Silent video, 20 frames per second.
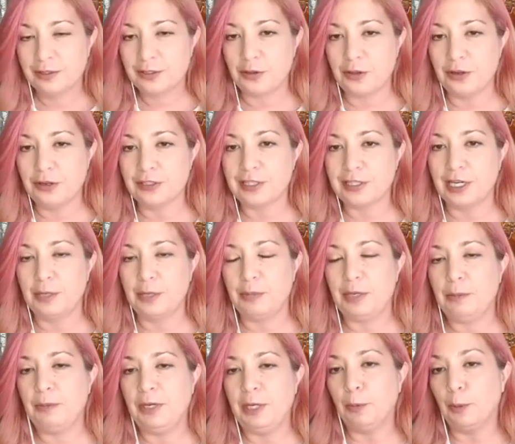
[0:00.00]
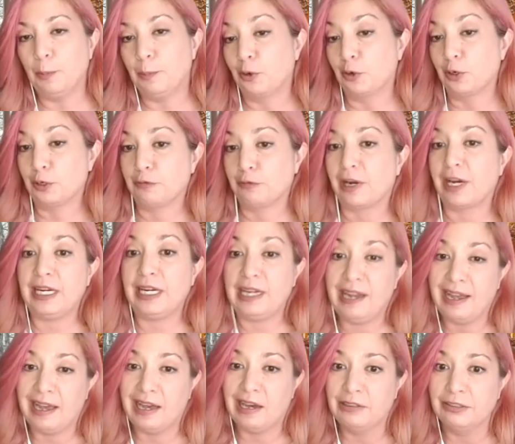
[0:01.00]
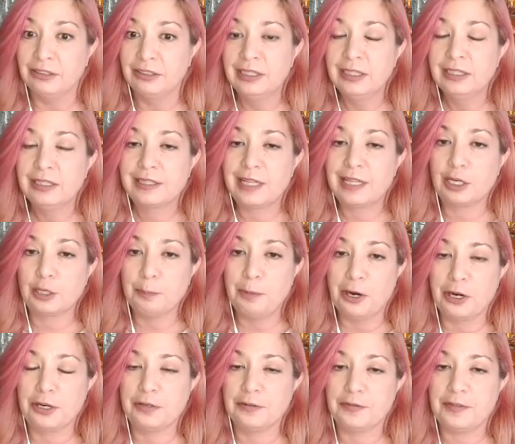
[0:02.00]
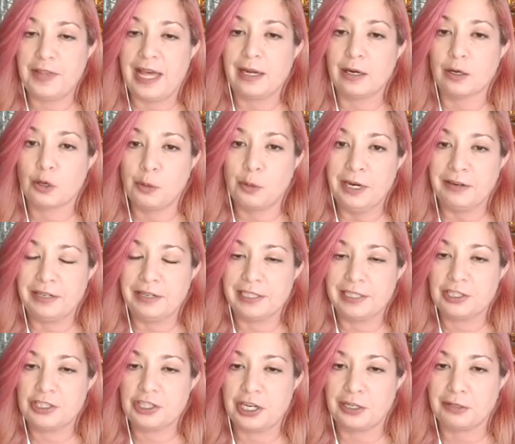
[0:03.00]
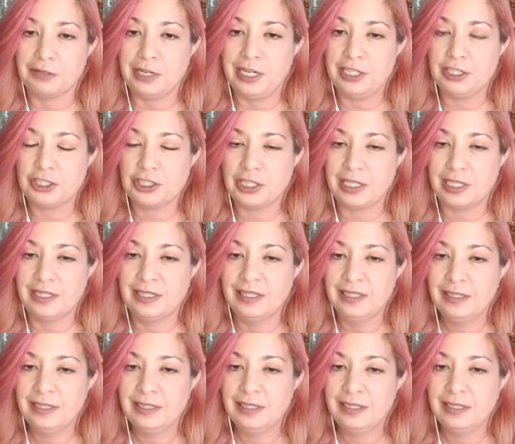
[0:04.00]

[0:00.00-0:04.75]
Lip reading: So there's going to be people born right now that are part of that Aquarius generation.